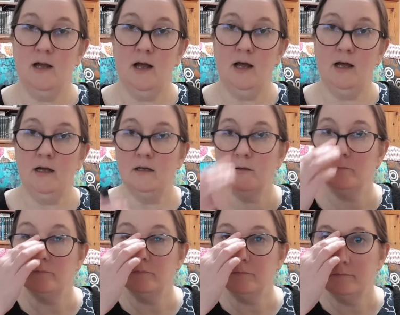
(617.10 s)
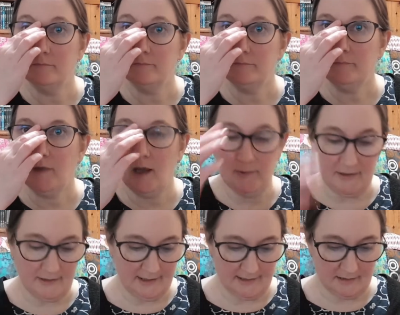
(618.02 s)
I mean,
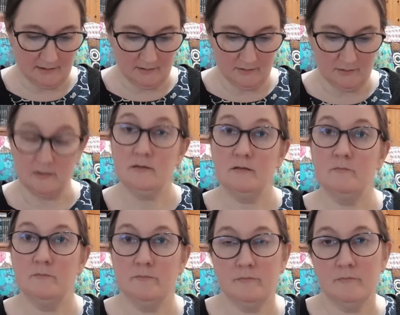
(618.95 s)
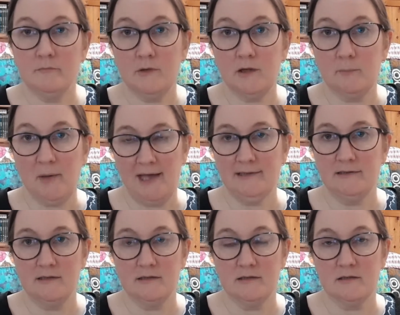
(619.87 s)
these are the
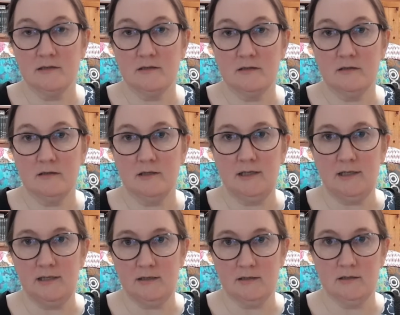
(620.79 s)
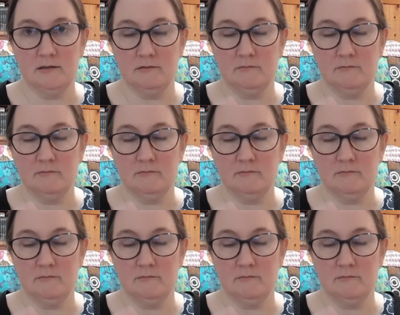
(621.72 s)
patterns, the